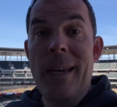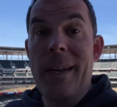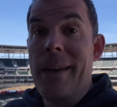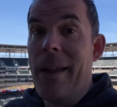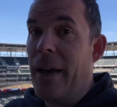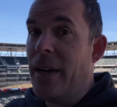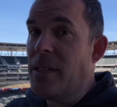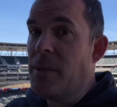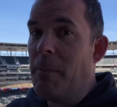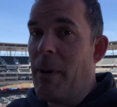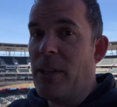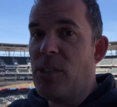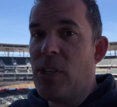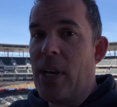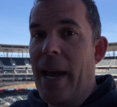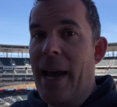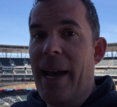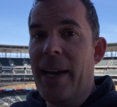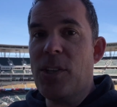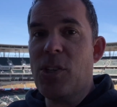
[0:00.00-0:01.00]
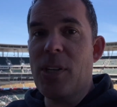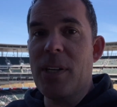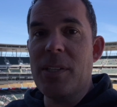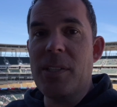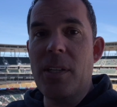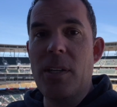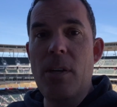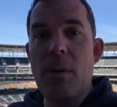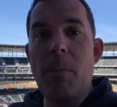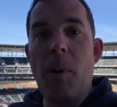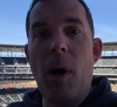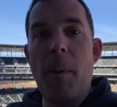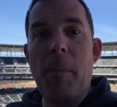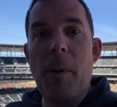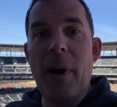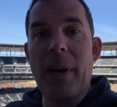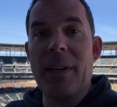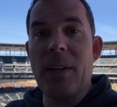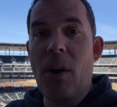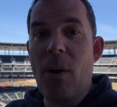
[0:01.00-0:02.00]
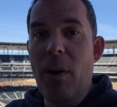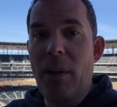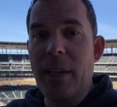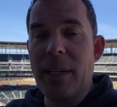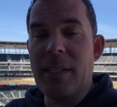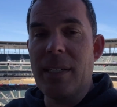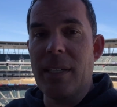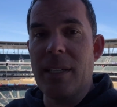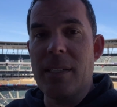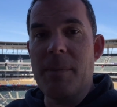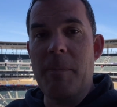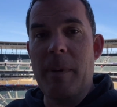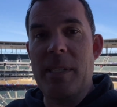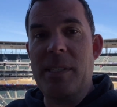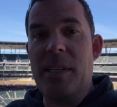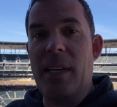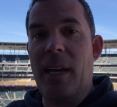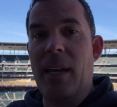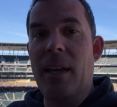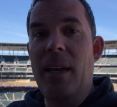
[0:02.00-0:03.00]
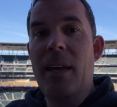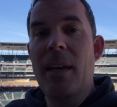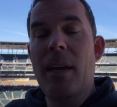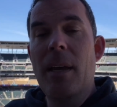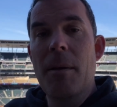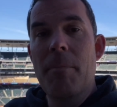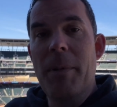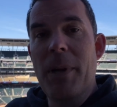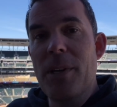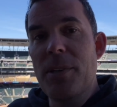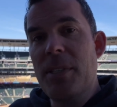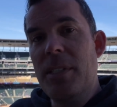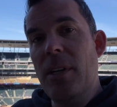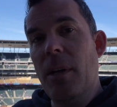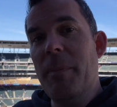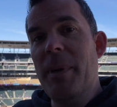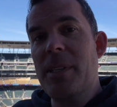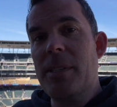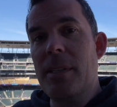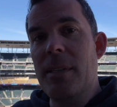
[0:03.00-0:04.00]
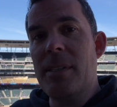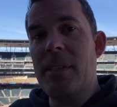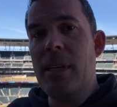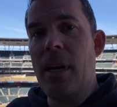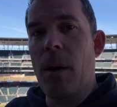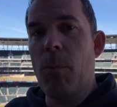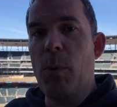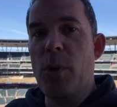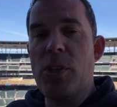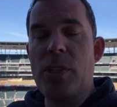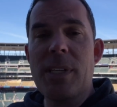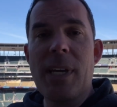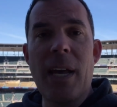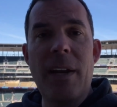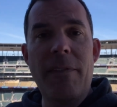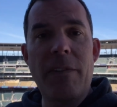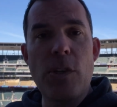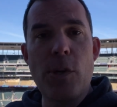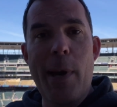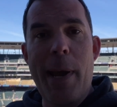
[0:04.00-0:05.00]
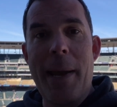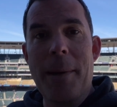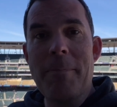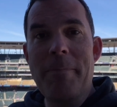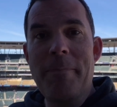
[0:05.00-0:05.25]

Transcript: Not as much action as the new ballpark in Arlington is missing, but you're still missing some, which is kind of a drag.